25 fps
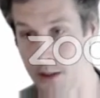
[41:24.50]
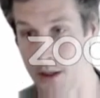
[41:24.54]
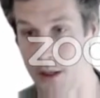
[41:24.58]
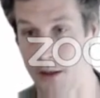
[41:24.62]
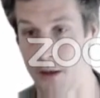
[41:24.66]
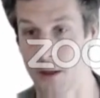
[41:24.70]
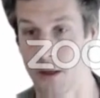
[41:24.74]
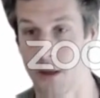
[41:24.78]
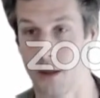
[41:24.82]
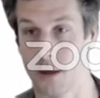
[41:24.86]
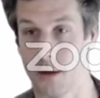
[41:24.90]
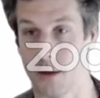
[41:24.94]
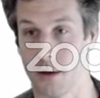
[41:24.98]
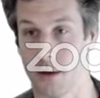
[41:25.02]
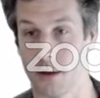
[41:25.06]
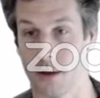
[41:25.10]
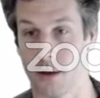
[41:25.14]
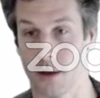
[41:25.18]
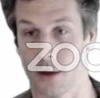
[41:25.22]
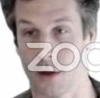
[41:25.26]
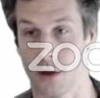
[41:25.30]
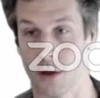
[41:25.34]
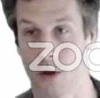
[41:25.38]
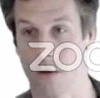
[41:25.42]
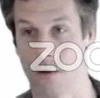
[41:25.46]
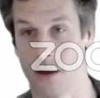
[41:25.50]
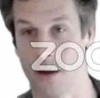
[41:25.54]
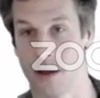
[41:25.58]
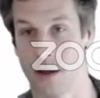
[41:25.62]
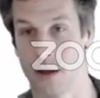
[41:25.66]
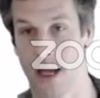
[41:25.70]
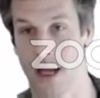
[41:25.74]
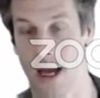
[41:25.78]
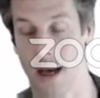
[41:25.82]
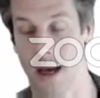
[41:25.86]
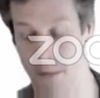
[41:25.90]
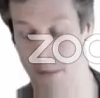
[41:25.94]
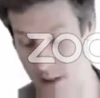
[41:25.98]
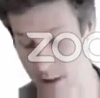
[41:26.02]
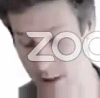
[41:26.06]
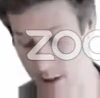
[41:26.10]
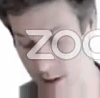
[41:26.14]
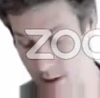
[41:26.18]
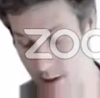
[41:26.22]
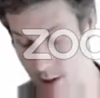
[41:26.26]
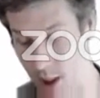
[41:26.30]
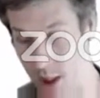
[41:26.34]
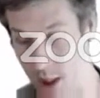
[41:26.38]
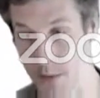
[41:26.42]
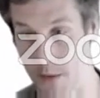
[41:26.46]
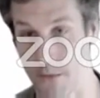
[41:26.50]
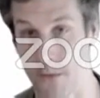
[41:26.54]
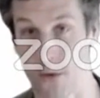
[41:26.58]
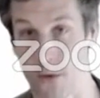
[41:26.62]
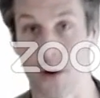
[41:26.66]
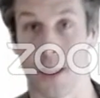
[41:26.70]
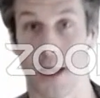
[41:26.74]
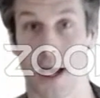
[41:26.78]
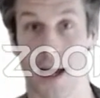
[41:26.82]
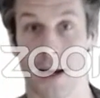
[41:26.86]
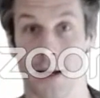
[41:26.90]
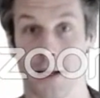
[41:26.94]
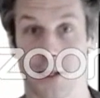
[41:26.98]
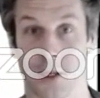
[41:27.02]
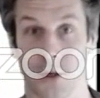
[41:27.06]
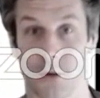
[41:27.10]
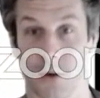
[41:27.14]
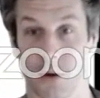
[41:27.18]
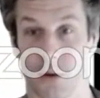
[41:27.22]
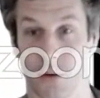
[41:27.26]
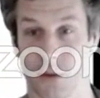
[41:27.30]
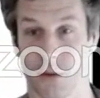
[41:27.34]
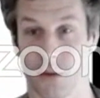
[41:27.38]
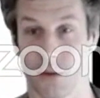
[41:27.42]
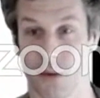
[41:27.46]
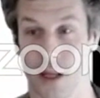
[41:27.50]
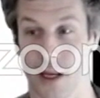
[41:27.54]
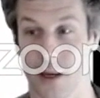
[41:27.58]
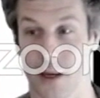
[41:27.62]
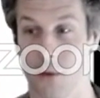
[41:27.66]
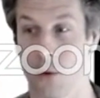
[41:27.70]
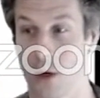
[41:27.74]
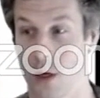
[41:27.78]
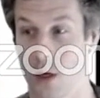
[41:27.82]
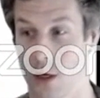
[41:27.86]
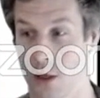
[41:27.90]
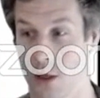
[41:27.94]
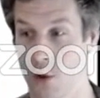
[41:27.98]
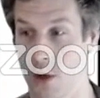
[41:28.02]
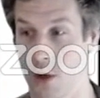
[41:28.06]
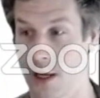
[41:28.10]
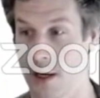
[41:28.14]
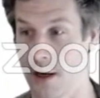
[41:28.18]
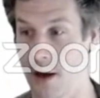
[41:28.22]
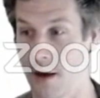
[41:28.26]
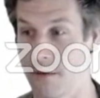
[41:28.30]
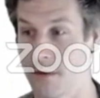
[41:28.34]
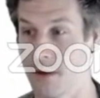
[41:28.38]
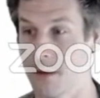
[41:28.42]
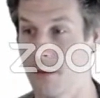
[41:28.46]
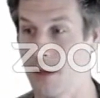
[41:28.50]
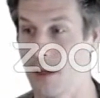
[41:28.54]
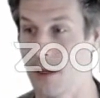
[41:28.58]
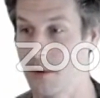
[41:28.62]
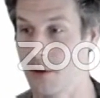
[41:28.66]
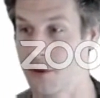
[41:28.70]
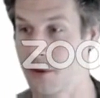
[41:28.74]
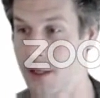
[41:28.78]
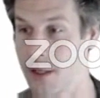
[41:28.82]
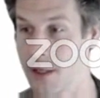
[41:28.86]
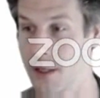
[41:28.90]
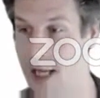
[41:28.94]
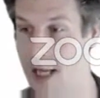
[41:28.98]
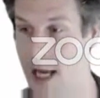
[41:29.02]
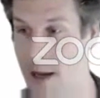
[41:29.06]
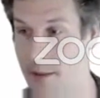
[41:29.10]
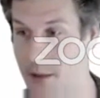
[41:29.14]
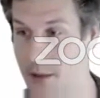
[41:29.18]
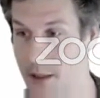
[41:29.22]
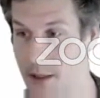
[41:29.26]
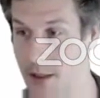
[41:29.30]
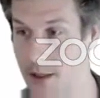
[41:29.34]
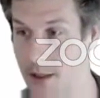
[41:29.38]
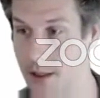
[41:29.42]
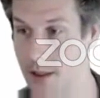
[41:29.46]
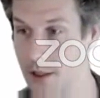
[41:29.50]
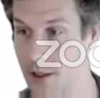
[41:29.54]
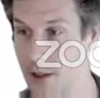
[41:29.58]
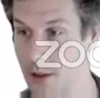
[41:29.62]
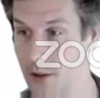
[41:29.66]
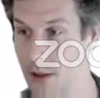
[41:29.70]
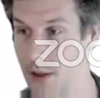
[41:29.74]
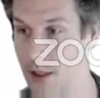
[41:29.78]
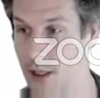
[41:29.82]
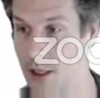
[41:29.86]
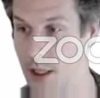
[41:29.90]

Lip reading: the COVID thing happened just before that, and so we weren't quick enough to be able to adapt to